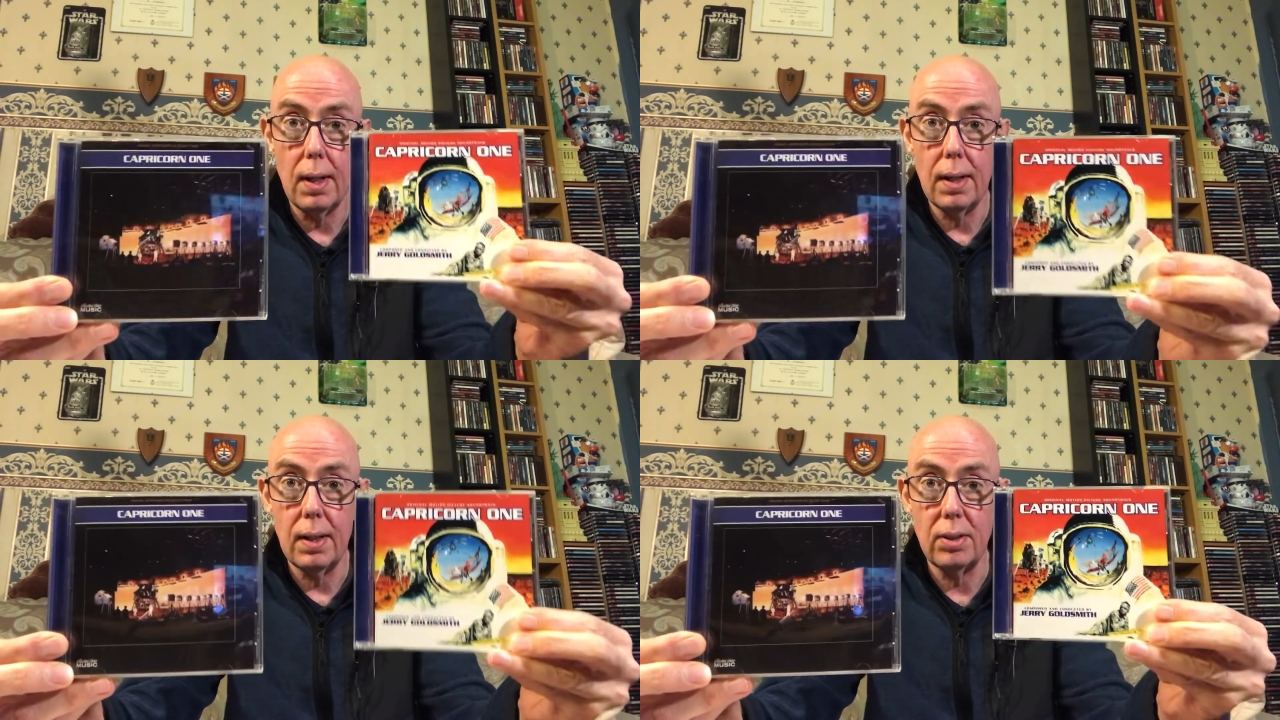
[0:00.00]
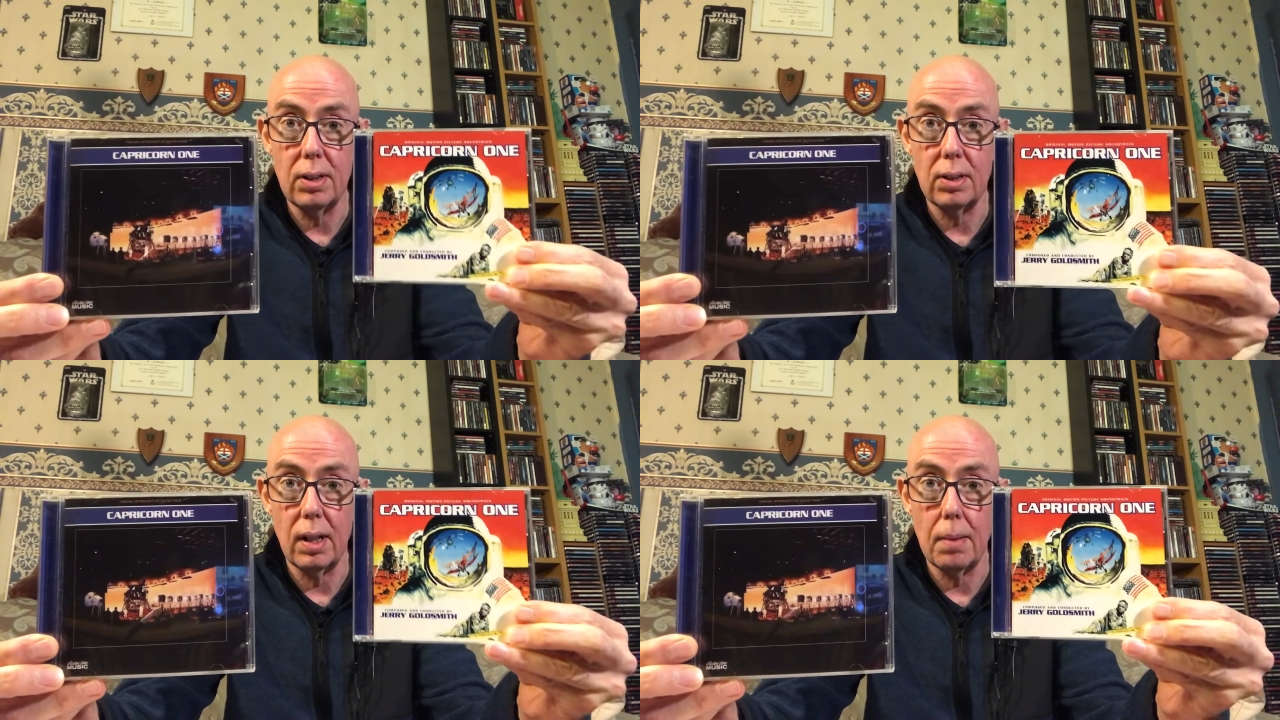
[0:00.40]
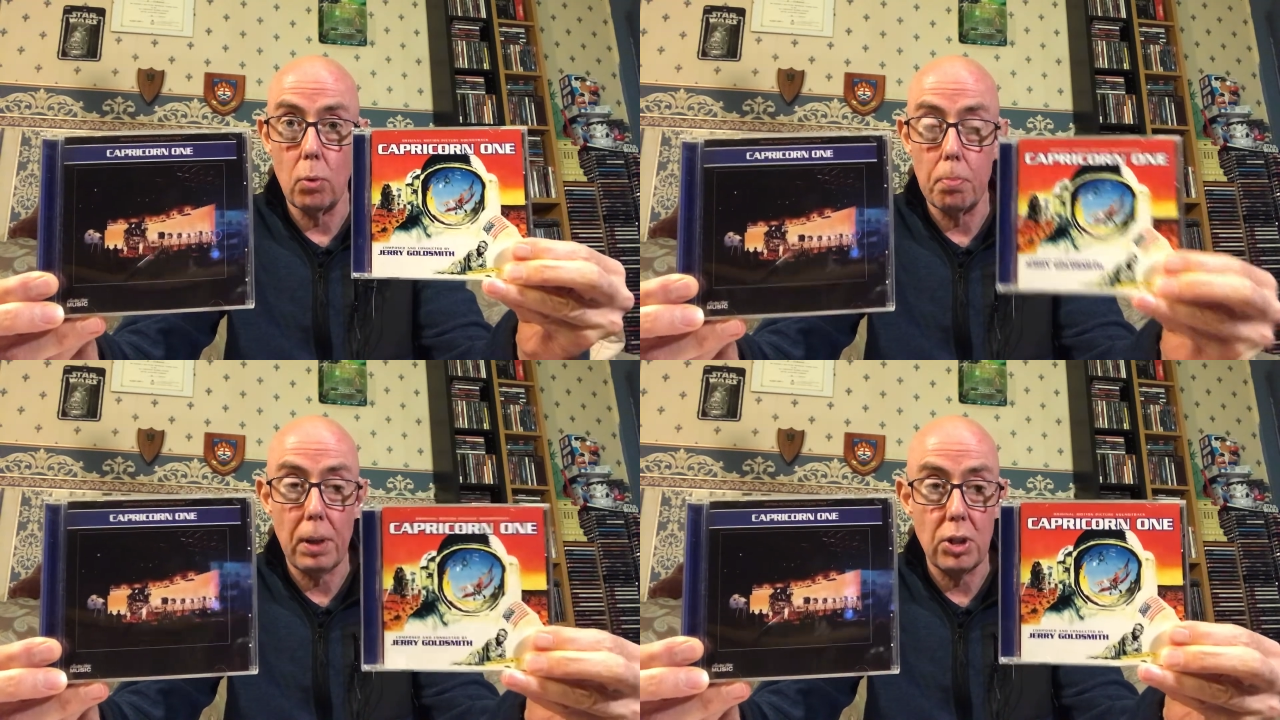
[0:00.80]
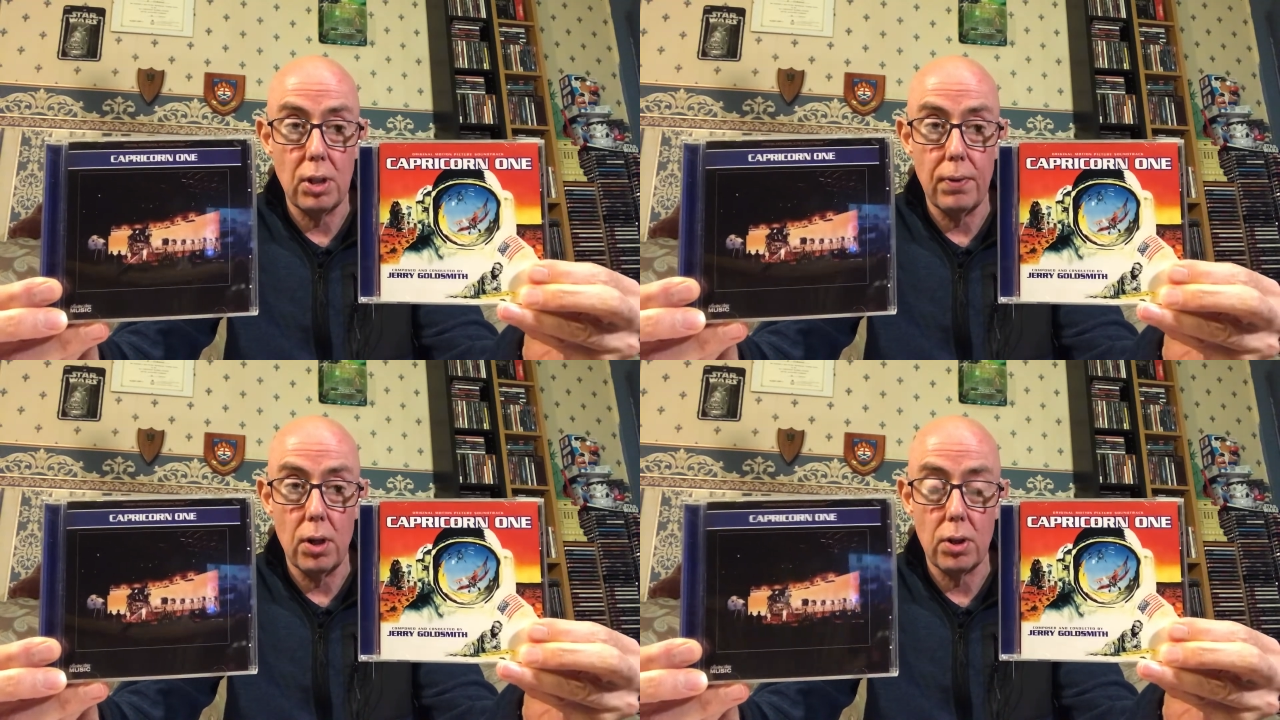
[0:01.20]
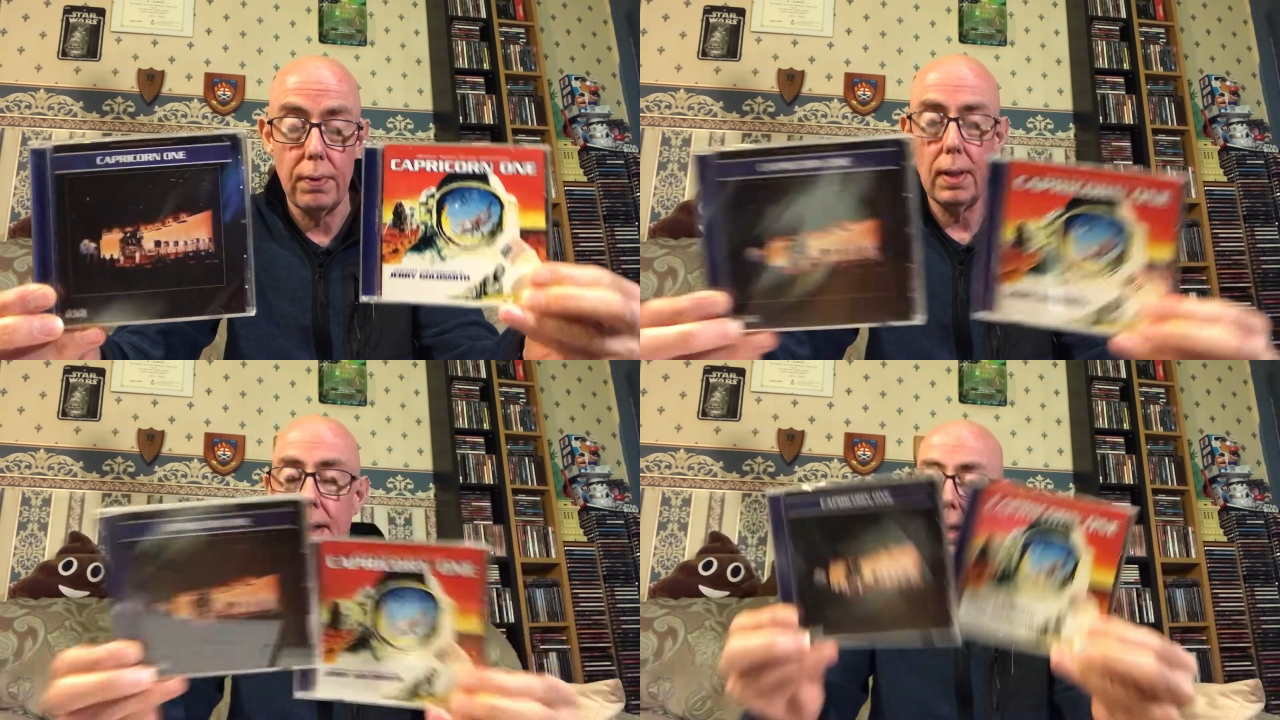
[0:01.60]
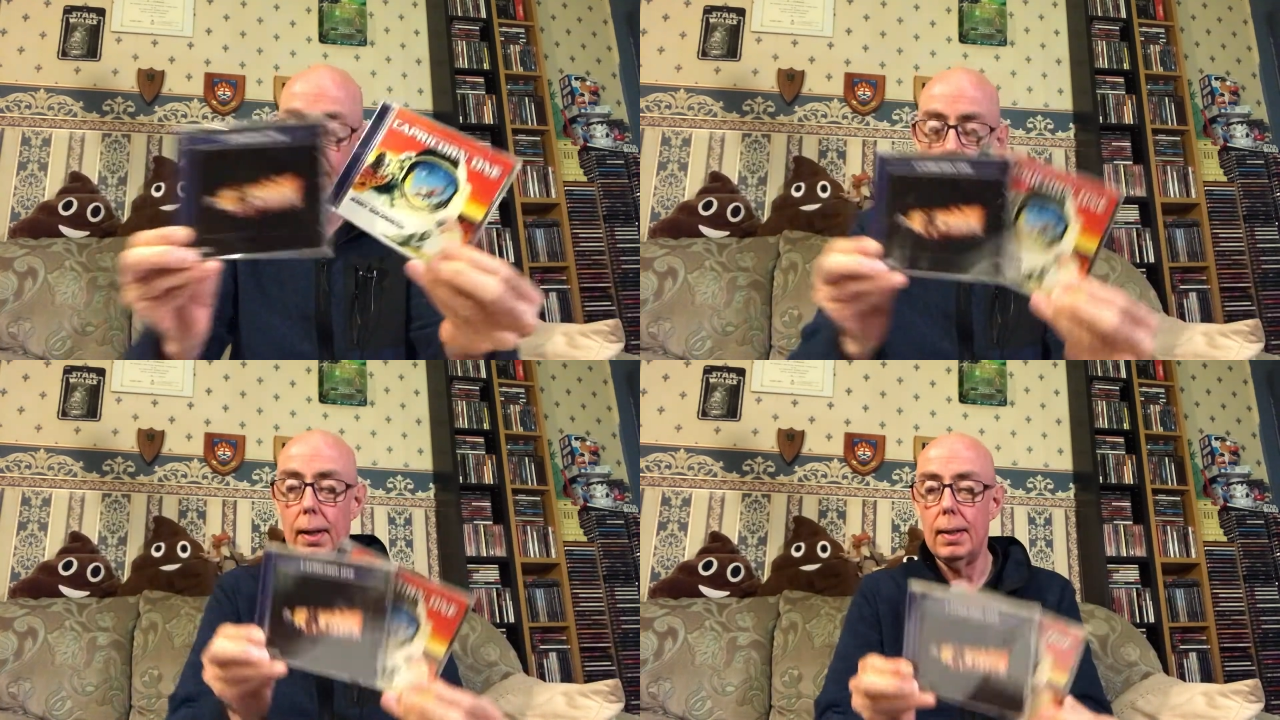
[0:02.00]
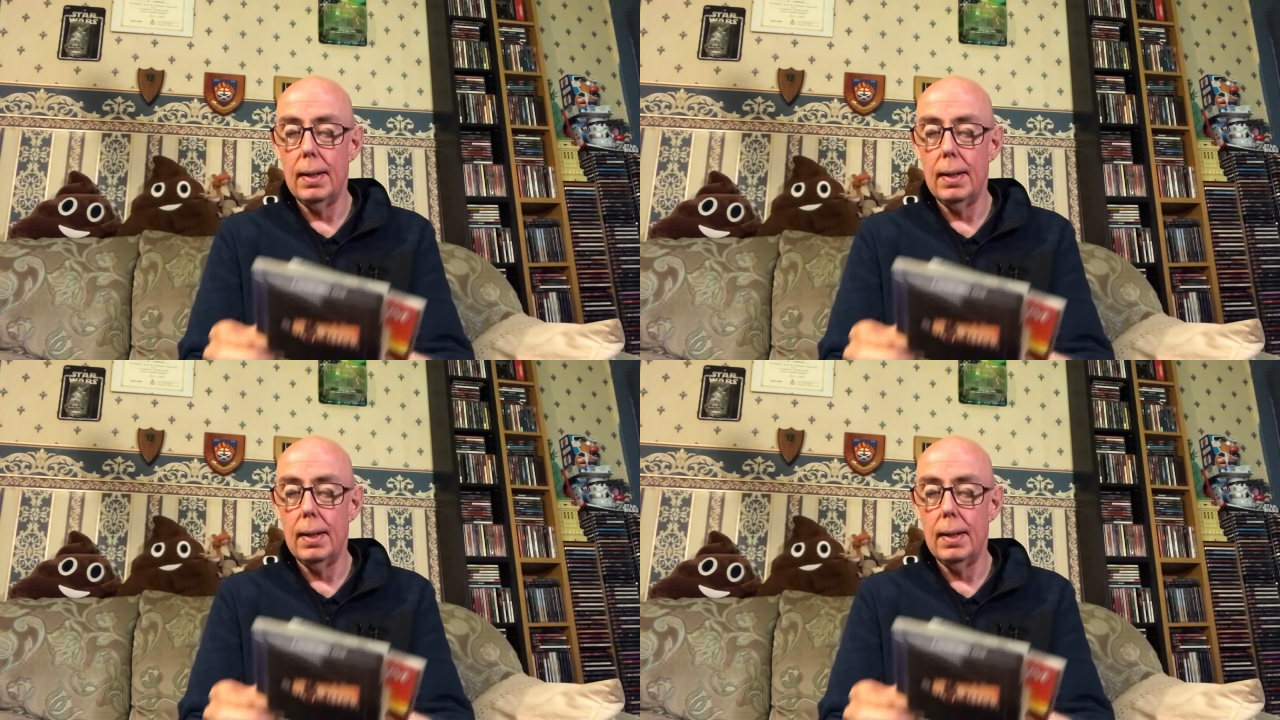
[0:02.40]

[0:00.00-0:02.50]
This is a more punchy version of it. Anyway,